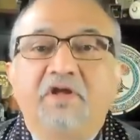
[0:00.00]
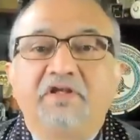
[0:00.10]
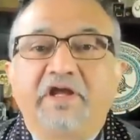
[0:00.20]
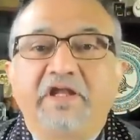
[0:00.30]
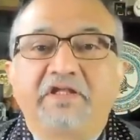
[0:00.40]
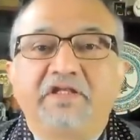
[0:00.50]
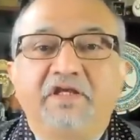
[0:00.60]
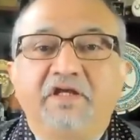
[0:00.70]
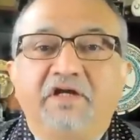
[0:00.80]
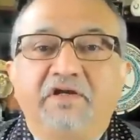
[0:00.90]

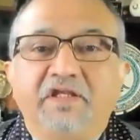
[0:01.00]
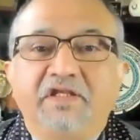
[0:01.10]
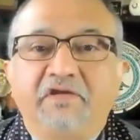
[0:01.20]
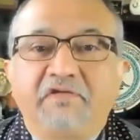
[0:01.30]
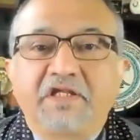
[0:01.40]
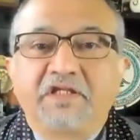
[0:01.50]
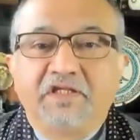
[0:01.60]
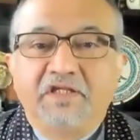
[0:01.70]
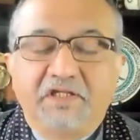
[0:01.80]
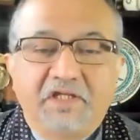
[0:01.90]
directly or indirectly,